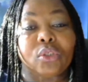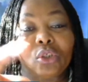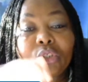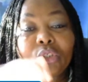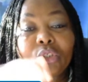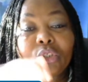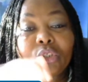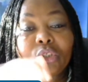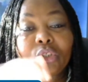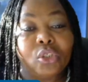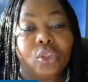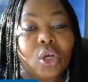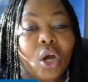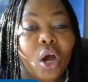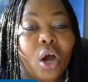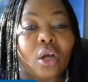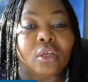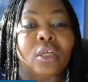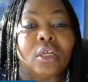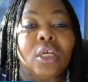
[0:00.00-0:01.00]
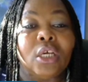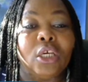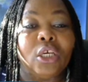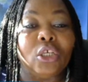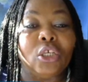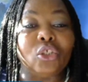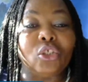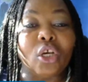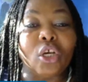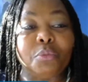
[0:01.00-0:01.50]
It's just because he
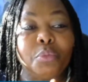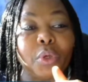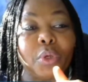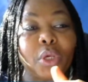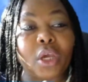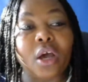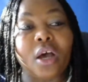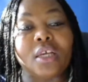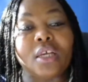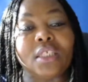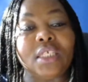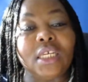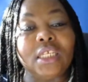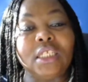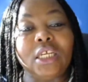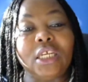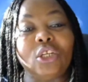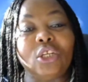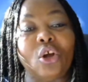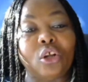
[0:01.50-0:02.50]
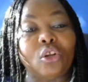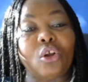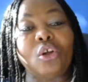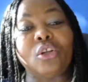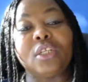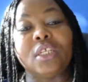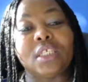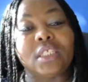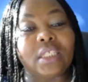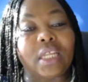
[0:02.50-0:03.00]
did not understand what
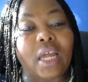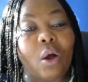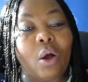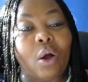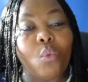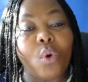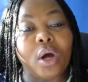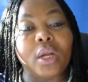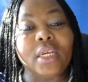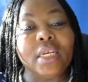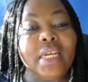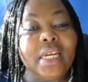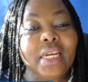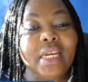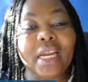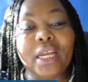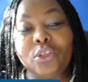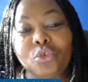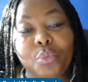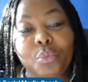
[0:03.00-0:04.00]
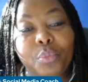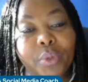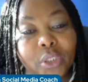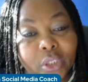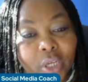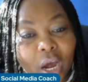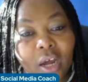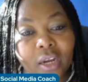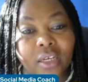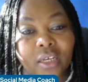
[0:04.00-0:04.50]
needed to be done and
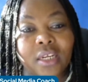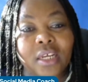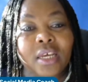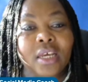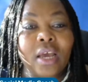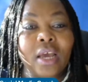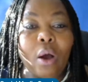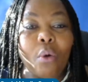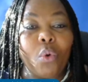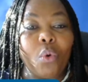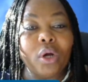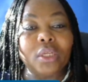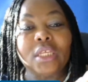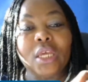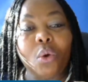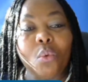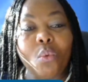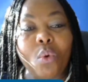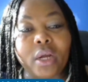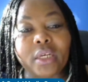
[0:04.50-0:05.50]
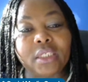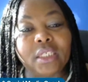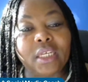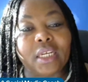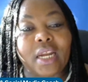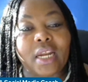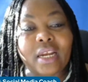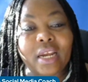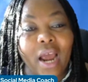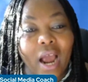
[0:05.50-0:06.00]
what he wanted and how he
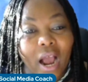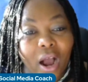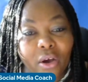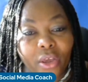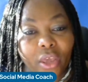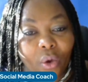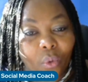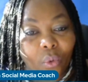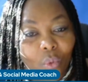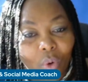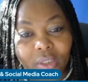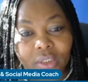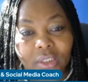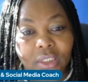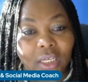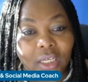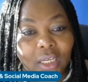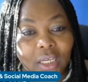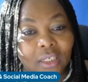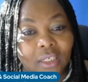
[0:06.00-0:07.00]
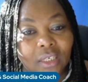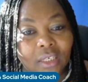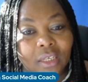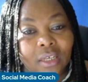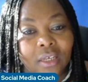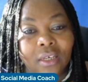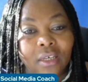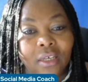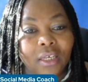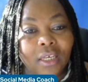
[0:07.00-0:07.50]
wanted. And because
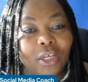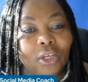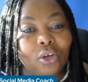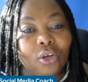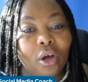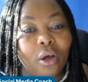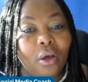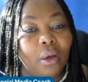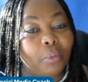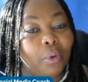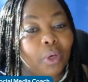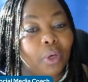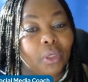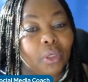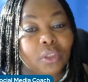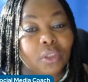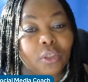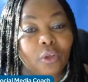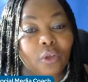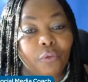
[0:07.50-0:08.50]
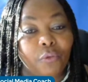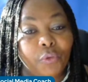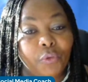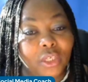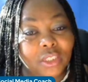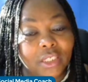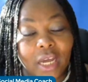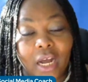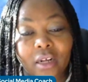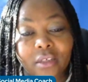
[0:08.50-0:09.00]
if you don't tell them, they're just going
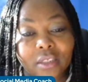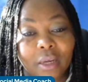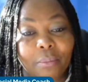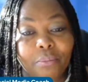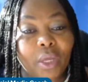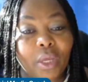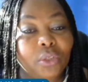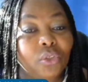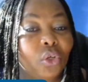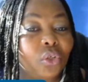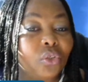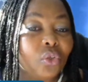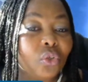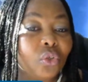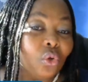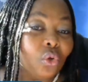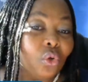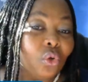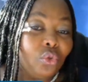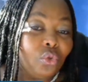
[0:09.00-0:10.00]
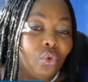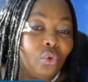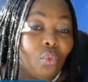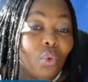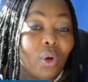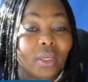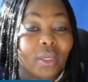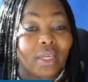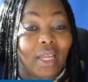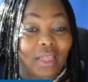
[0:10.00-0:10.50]
to do what they think
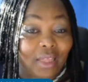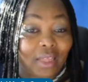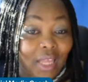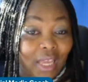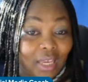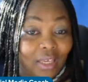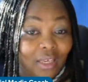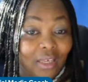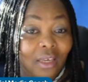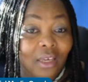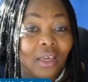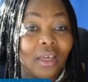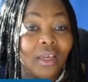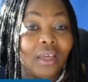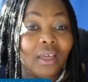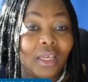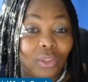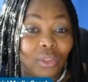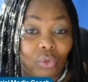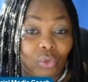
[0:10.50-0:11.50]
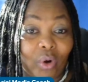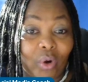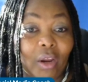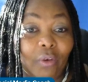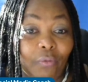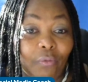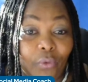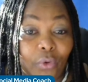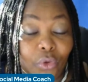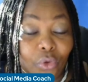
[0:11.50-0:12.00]
is right for you, even
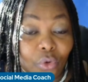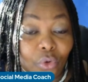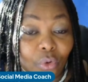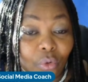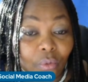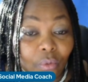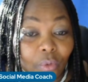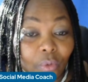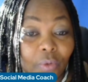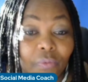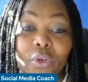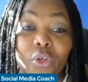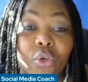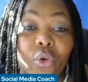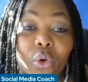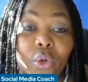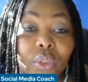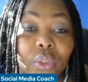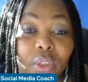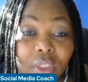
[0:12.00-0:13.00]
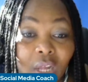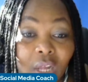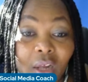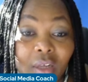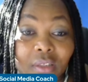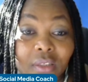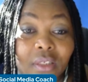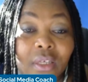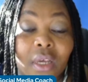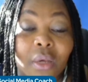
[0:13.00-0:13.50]
though it's not. But they're not
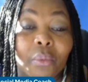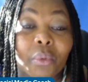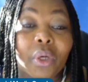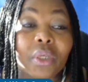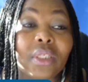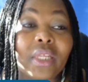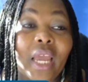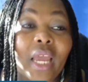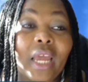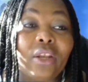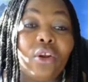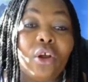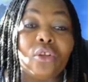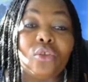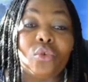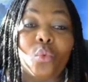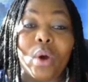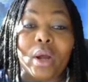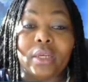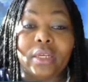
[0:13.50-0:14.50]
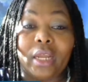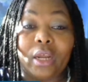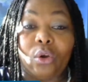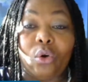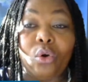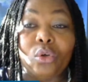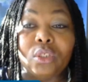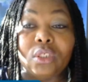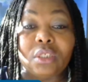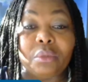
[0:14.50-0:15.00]
the one that owns the business. You
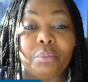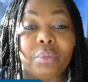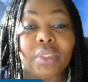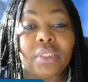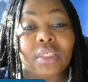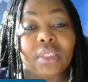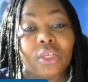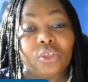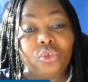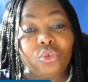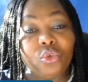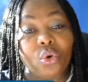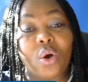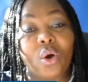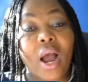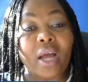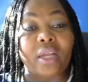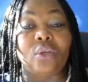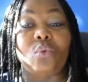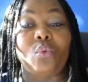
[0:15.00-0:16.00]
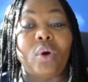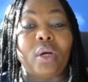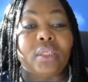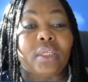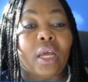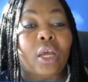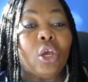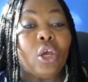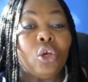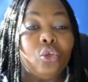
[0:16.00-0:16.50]
are the one you are the
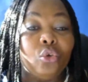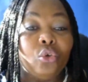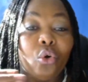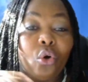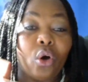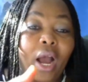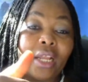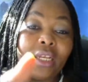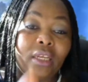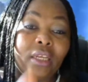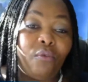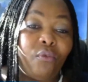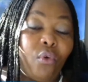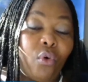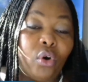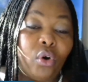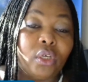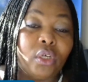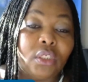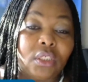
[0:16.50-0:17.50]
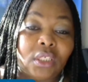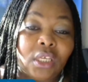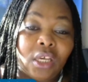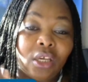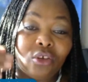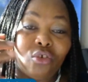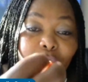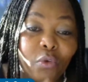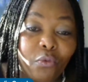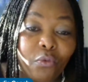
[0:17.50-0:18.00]
voice. You have to give them
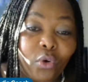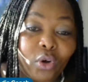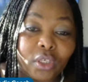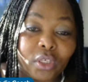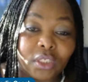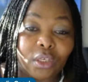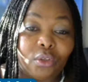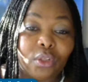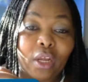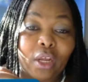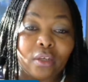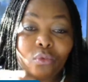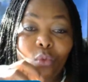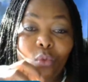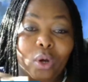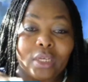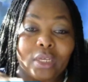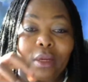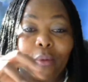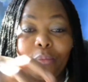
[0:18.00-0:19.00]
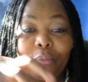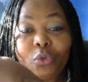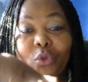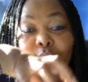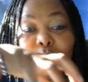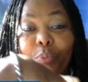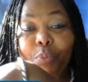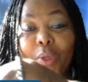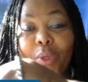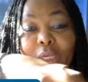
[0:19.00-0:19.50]
the voice. You don't want them to
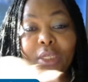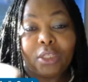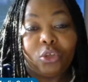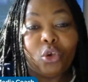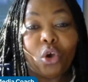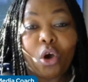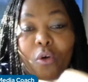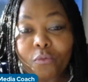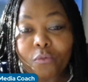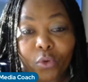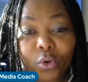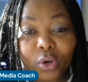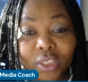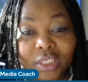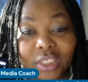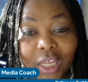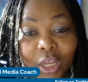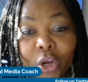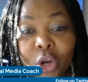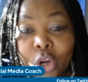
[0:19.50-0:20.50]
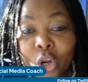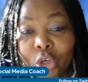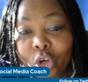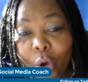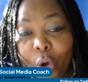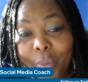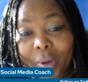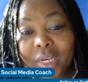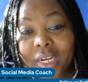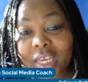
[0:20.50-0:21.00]
speak your voice.
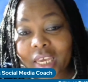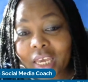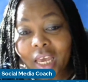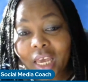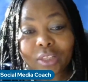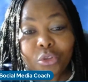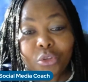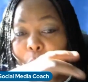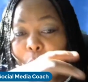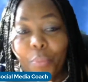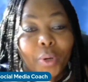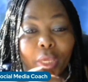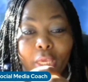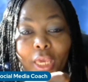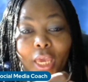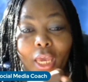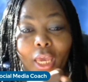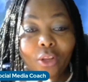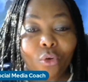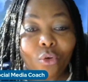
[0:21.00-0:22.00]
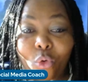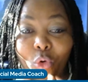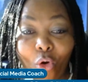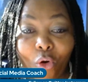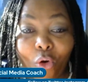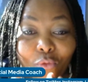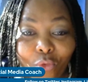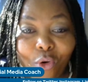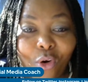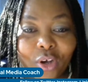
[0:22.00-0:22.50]
Nobody can duplicate your
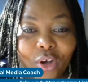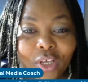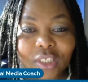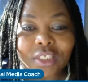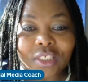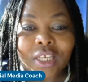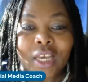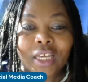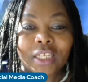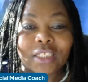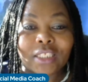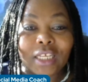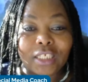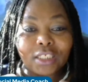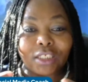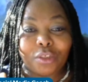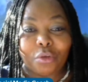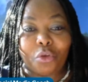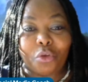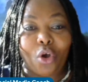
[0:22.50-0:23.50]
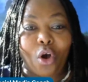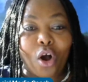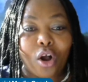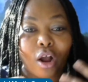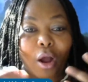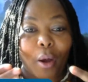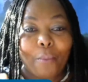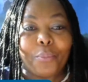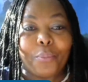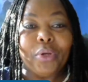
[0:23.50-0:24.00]
voice. Your
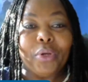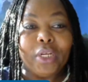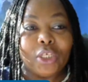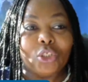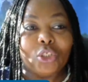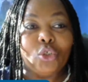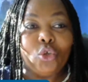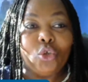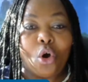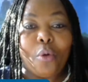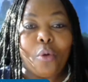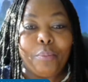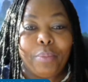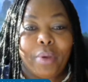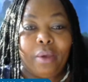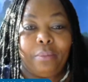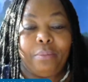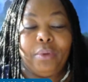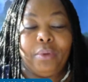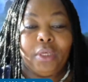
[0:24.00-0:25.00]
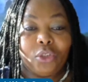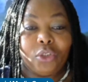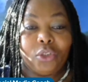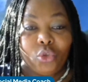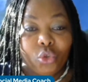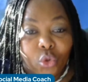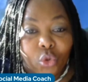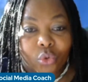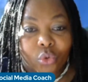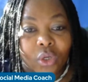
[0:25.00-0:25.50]
company is your baby. It's
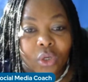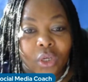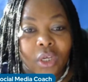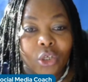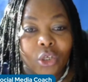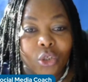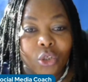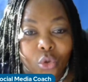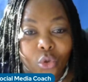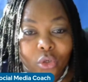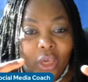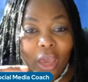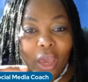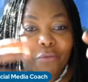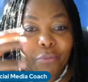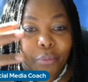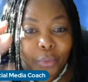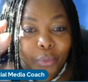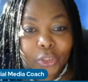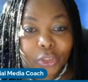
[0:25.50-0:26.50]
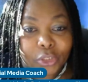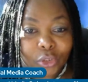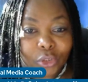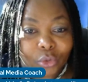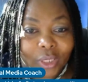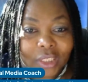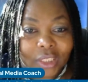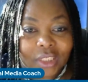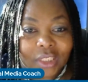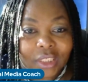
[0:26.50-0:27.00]
you. You gave birth
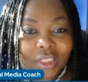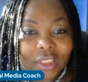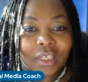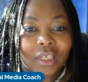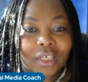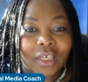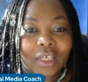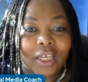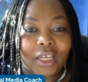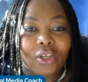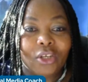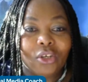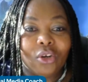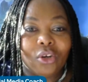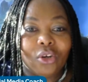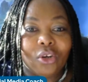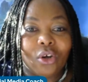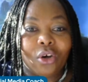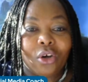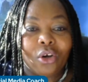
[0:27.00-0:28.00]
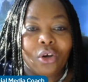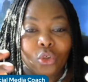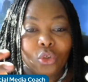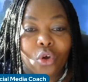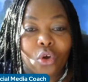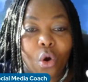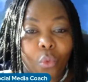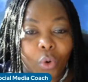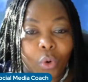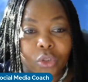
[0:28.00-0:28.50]
to it. You know
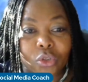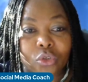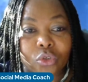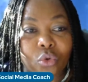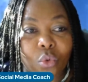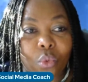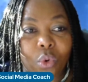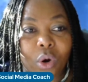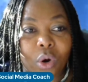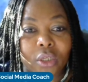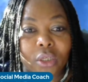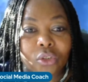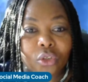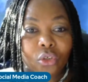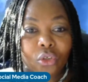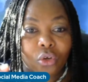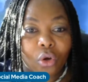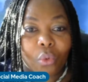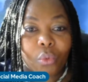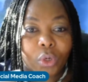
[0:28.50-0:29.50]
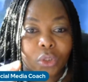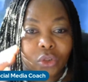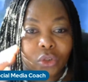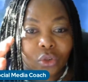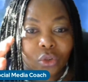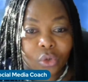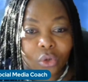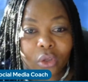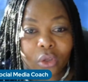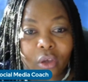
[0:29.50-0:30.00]
what you want. You know what
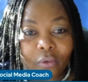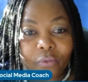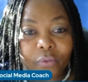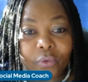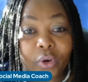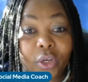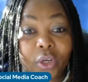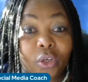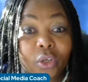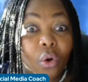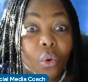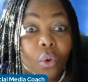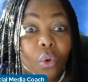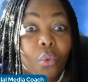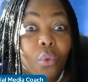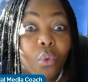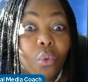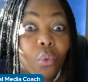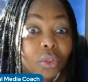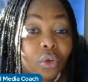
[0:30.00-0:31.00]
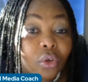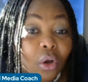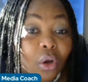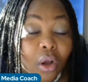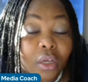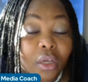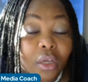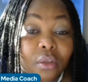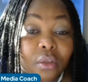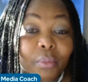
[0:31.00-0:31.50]
you're looking for. You know what your
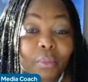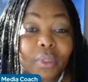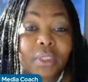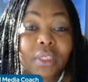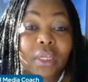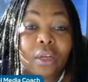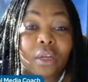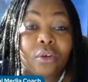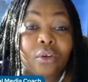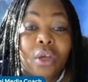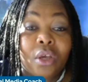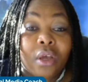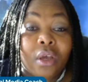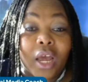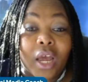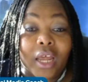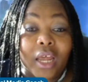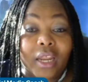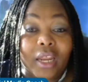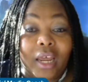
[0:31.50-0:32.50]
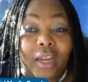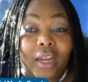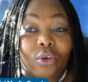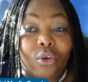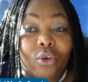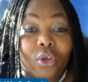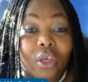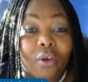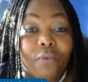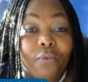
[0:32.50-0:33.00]
customers are
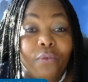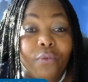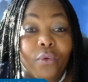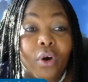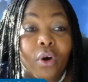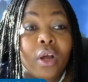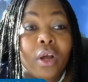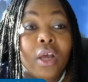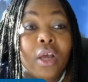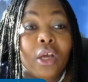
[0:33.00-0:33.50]
looking for.